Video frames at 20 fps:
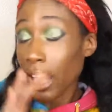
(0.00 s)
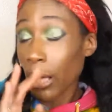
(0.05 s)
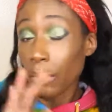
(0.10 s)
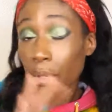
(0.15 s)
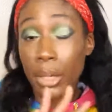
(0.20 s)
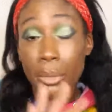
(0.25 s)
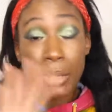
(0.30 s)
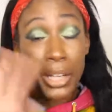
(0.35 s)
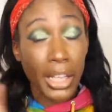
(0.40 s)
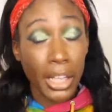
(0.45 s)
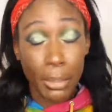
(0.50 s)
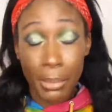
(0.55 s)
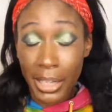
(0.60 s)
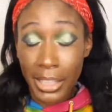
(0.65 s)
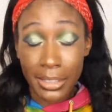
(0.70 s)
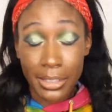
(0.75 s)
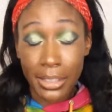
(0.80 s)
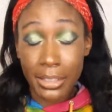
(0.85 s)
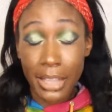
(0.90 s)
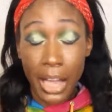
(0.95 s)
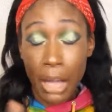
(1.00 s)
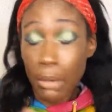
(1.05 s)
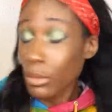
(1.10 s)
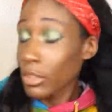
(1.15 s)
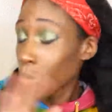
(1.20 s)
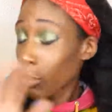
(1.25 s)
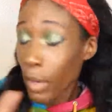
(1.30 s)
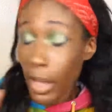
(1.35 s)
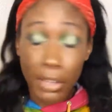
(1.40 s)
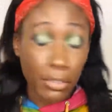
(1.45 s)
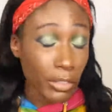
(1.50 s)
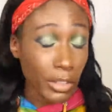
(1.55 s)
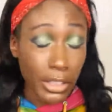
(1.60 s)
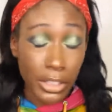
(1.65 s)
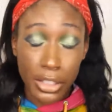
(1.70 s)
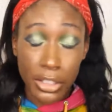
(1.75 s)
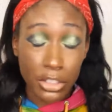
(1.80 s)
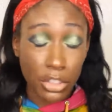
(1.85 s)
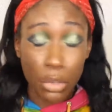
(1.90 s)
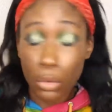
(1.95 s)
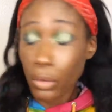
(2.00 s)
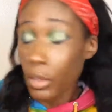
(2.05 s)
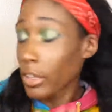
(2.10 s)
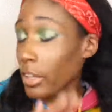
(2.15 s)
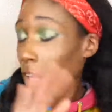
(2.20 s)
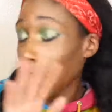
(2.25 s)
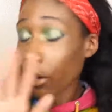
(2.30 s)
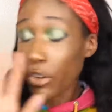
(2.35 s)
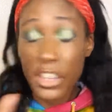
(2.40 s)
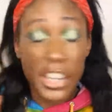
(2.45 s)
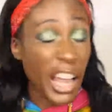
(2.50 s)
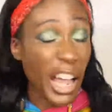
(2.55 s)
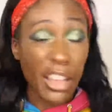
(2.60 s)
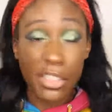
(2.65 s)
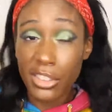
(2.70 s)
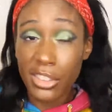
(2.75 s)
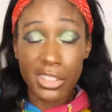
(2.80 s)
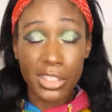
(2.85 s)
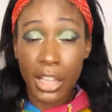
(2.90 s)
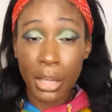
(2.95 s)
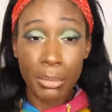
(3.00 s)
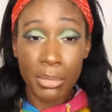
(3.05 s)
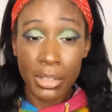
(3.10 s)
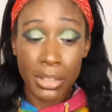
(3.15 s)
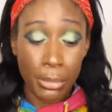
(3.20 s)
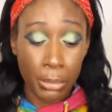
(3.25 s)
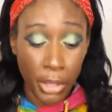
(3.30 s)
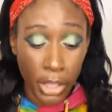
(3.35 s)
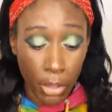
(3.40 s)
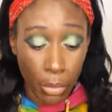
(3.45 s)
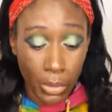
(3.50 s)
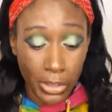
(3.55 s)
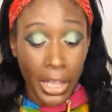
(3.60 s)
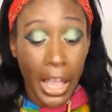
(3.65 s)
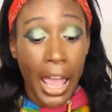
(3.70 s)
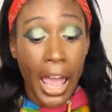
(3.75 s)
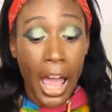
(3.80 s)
I don't care what anybody says. I respectfully disagree. They are not the same as the bigger ones.